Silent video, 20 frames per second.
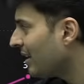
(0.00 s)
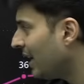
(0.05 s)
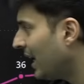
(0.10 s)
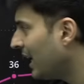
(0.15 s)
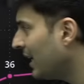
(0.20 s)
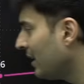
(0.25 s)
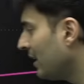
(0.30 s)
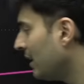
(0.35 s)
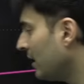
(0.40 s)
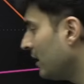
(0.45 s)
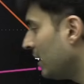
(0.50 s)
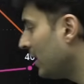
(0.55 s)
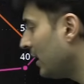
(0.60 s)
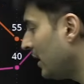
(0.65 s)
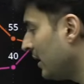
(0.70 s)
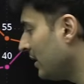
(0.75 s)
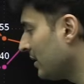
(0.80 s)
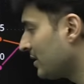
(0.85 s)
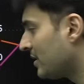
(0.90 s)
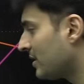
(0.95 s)
line
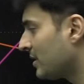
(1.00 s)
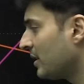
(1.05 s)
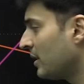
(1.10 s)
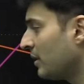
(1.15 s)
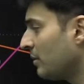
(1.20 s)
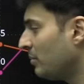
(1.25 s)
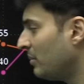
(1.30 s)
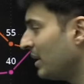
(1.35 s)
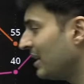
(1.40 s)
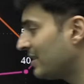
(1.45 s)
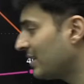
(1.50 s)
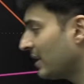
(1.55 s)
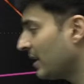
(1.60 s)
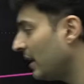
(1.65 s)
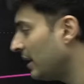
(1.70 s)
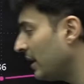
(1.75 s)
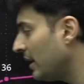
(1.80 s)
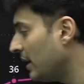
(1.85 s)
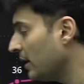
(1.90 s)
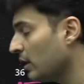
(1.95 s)
is
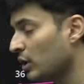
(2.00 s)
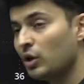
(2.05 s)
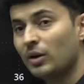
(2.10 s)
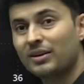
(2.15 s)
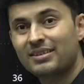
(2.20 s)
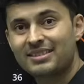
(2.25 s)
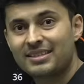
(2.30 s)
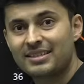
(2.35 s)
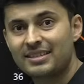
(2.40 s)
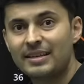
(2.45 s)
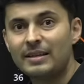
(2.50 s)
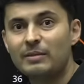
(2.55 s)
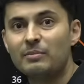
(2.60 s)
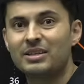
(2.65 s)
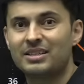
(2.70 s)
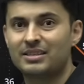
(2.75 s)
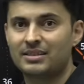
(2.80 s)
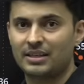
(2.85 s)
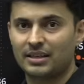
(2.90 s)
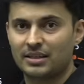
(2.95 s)
basically your silly
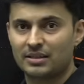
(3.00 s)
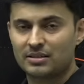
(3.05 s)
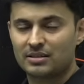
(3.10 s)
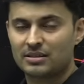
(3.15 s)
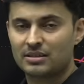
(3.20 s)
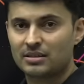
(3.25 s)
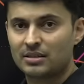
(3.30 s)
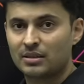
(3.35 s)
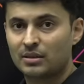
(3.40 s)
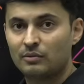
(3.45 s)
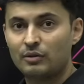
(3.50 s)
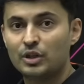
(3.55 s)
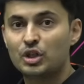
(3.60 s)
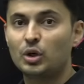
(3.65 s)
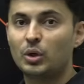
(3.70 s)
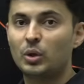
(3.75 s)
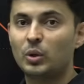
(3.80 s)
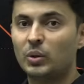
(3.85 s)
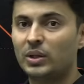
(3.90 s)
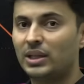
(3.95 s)
mistakes which
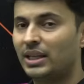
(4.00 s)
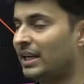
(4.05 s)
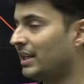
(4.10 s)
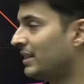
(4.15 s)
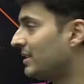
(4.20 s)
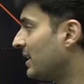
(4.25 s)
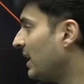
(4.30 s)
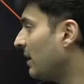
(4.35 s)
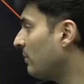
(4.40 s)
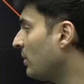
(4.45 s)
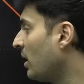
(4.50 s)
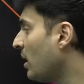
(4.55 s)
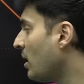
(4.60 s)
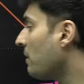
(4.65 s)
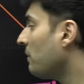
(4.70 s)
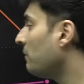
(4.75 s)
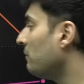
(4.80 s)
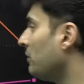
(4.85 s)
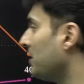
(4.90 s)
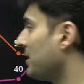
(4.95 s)
you do in the exam
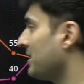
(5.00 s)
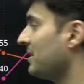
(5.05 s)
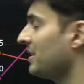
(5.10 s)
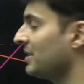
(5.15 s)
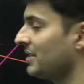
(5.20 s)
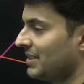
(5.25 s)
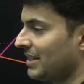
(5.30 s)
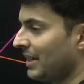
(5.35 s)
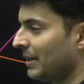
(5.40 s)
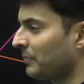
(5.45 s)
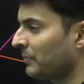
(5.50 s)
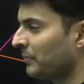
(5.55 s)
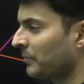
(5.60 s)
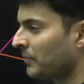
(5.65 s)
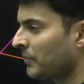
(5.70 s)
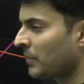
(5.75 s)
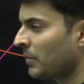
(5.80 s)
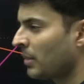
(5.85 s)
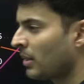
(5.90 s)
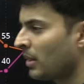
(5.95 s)
versus time.
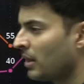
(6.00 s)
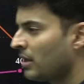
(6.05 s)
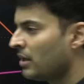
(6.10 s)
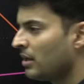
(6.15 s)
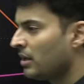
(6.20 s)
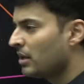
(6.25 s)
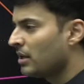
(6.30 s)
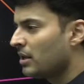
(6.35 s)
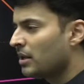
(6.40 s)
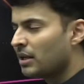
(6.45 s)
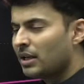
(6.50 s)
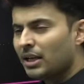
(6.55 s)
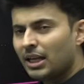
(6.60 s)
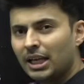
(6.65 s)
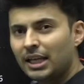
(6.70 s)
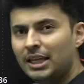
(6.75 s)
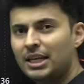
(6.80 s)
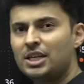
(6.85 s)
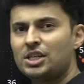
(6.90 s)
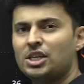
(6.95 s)

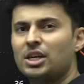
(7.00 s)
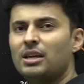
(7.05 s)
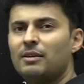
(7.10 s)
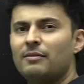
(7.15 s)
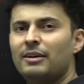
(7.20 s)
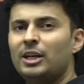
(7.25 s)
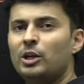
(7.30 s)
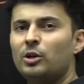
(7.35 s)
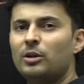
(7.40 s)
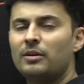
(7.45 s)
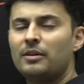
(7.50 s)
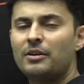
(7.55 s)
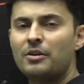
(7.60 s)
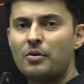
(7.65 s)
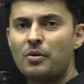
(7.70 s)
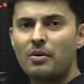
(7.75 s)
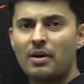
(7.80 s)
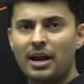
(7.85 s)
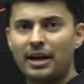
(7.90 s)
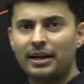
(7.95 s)
Initially when
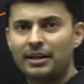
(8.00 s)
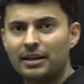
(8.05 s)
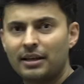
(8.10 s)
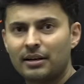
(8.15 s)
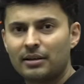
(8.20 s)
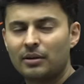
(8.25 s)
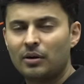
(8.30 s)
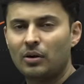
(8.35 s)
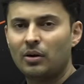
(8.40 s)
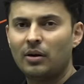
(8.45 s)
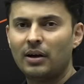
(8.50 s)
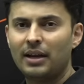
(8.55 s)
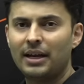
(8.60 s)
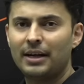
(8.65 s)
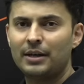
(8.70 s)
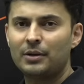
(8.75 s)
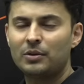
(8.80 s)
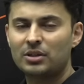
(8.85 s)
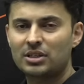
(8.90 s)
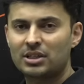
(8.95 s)
you enter the hall
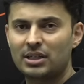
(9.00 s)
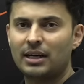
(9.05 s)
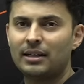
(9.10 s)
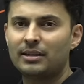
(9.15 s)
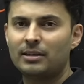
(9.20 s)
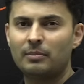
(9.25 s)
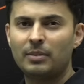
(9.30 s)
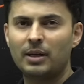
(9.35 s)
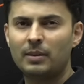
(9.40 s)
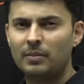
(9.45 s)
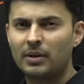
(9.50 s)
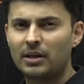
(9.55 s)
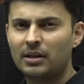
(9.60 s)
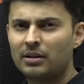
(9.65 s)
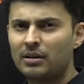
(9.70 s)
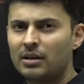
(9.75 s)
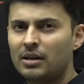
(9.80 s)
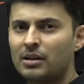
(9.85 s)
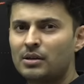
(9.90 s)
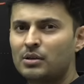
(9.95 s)
and you start the paper,
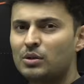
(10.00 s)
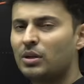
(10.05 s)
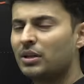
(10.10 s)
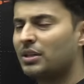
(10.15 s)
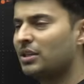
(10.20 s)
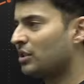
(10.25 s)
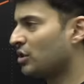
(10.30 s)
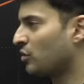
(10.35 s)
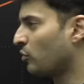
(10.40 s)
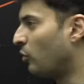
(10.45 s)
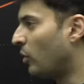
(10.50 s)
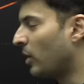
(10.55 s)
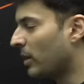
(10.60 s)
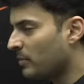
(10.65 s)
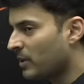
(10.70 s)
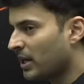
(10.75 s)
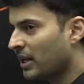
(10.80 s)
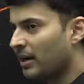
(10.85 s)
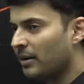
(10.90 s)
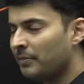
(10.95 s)
you're just
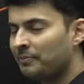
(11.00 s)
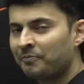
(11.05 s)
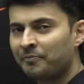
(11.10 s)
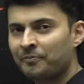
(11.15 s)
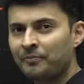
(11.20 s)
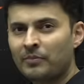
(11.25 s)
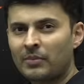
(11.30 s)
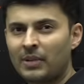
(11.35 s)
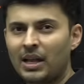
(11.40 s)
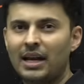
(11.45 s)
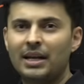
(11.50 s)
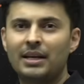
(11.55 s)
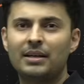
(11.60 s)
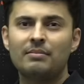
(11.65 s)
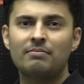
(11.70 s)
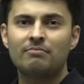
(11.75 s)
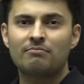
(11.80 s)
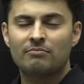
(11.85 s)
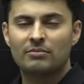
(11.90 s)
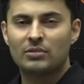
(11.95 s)
warming up
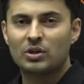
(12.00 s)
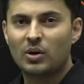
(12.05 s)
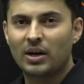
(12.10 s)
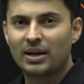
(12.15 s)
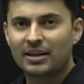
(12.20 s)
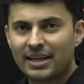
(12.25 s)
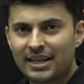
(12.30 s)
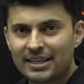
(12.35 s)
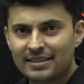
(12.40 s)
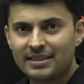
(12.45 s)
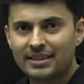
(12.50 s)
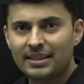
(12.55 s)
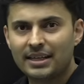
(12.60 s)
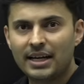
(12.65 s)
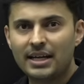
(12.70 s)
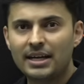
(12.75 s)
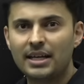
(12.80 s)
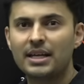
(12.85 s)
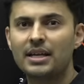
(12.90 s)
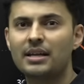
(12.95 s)
and you are
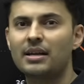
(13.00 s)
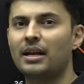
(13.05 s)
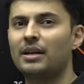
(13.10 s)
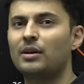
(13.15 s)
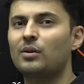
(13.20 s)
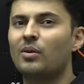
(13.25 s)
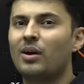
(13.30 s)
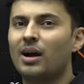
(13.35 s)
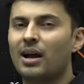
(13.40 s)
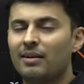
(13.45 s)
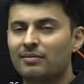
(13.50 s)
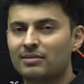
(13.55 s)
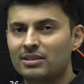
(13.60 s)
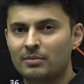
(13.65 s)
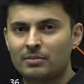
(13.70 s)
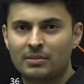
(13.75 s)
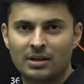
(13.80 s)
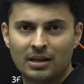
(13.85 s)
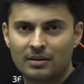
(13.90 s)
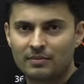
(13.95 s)
hesitating and you have
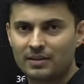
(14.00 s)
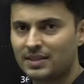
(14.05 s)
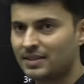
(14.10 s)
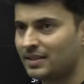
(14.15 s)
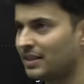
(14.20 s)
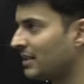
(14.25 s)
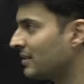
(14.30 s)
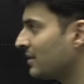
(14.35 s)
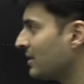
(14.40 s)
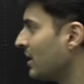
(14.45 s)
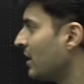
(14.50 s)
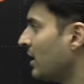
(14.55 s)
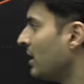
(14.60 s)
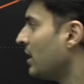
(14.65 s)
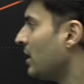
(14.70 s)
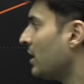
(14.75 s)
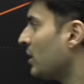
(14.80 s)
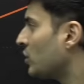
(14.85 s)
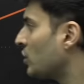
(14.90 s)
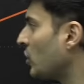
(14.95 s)
some nervousness.
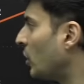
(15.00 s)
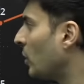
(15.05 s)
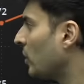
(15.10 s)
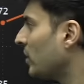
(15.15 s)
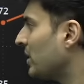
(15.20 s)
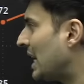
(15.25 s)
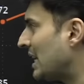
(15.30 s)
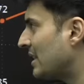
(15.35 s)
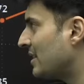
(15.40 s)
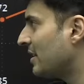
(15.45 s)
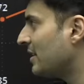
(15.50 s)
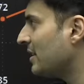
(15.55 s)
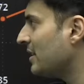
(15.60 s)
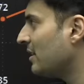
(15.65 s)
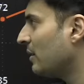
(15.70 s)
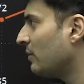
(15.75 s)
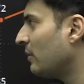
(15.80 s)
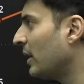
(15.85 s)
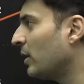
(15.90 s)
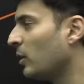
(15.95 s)
So that's the
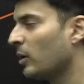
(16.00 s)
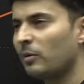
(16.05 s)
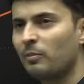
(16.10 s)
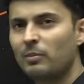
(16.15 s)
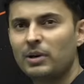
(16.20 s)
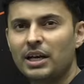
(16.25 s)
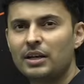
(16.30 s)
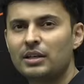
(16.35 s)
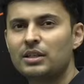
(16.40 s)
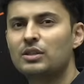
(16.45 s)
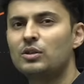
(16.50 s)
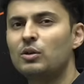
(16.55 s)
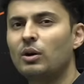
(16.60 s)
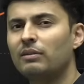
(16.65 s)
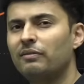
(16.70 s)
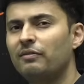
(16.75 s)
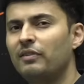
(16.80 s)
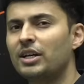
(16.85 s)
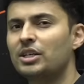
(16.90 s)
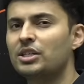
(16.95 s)
reason why your brain is
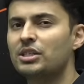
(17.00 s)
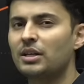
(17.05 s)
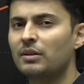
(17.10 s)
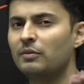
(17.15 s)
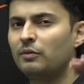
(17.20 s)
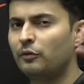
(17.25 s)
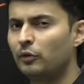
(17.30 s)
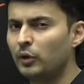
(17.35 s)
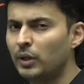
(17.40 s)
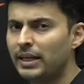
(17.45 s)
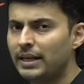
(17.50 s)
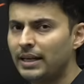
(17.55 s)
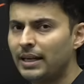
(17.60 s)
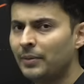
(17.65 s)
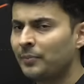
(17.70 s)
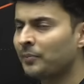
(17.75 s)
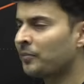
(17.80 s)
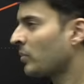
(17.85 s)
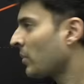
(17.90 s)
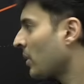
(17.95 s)
not functioning
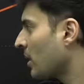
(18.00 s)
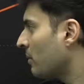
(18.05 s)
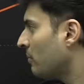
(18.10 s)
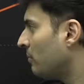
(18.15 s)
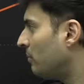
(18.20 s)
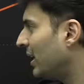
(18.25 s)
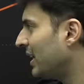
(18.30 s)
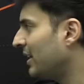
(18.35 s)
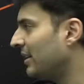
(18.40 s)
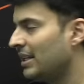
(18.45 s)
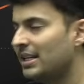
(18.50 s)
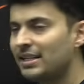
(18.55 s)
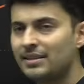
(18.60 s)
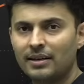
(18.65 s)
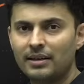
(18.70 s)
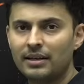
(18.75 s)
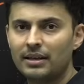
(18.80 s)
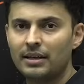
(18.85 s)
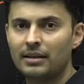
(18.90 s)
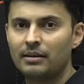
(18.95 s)
fully but
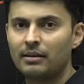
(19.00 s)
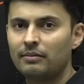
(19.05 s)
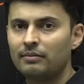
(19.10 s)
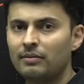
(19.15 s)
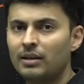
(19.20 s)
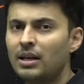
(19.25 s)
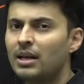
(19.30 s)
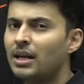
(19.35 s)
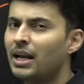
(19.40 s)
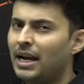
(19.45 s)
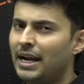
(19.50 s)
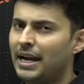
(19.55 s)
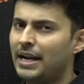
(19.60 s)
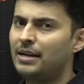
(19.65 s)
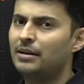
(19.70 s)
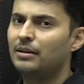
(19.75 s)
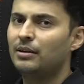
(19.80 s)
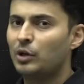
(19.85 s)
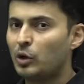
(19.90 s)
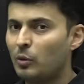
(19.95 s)
decently enough
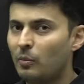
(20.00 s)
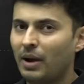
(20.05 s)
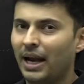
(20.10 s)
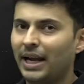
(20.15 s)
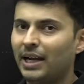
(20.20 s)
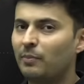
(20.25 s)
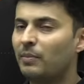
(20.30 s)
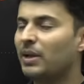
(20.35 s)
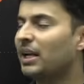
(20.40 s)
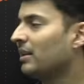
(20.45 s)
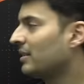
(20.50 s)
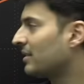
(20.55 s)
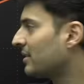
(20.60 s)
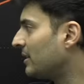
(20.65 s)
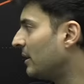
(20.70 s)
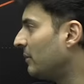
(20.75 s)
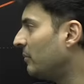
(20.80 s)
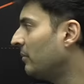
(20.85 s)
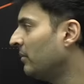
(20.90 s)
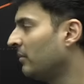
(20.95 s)
and you might make
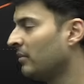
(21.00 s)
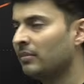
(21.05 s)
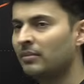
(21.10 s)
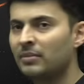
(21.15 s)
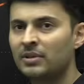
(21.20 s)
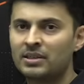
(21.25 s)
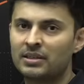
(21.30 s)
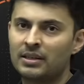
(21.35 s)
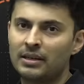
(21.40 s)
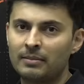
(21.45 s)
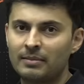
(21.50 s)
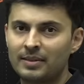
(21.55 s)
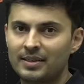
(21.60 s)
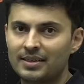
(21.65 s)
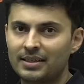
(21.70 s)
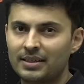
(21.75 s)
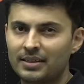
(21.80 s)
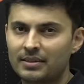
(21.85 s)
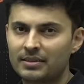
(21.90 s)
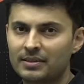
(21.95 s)
some silly
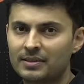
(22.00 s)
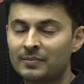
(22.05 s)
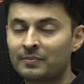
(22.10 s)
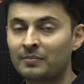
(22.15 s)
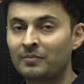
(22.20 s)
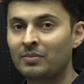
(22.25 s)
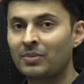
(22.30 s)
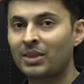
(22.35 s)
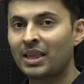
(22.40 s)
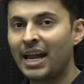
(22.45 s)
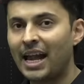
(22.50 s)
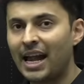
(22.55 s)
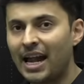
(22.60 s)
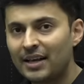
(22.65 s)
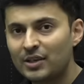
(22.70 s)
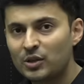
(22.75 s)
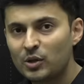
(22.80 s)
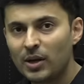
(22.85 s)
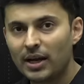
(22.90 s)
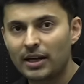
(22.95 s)
mistakes.
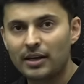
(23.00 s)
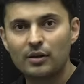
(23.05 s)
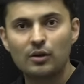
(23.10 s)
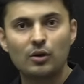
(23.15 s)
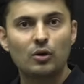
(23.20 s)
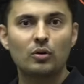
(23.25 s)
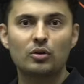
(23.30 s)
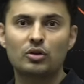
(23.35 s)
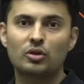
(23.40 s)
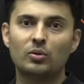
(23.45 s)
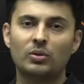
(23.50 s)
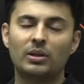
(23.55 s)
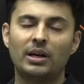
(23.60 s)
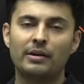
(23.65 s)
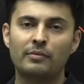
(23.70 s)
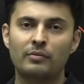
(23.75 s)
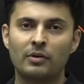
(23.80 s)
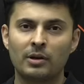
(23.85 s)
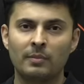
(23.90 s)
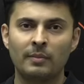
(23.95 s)
As you get used to the
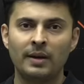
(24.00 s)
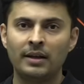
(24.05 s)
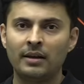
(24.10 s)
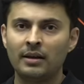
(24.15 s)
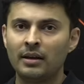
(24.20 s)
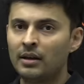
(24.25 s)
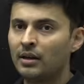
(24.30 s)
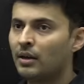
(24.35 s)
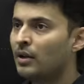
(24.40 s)
environment,